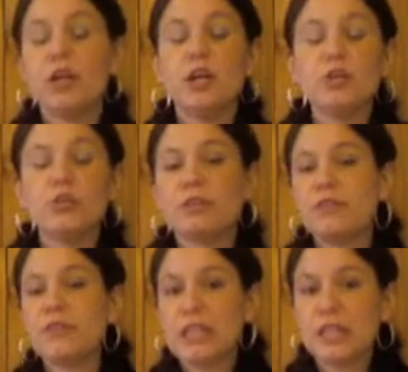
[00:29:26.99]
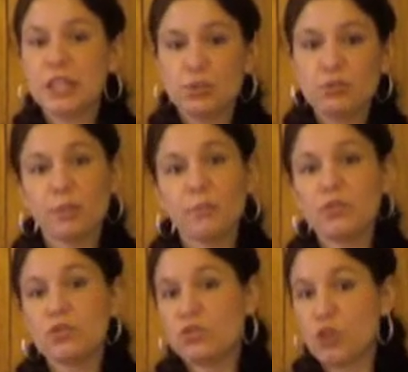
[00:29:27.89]
you can definitely use them, but
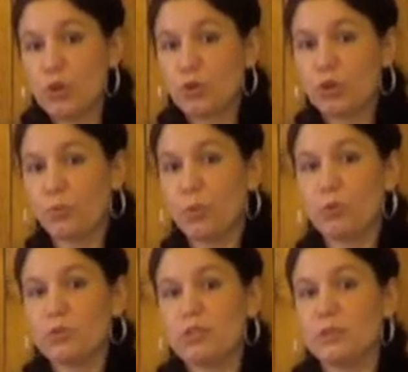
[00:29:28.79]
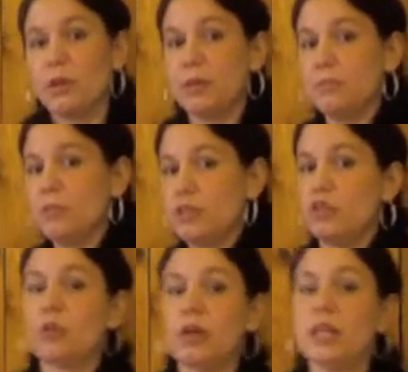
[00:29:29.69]
just know that your potency might be
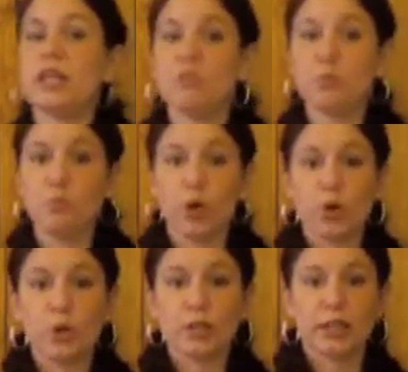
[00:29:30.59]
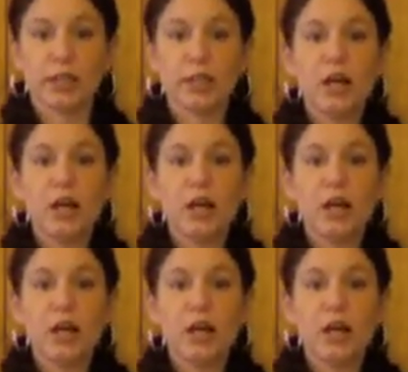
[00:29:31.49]
degrading even more quickly.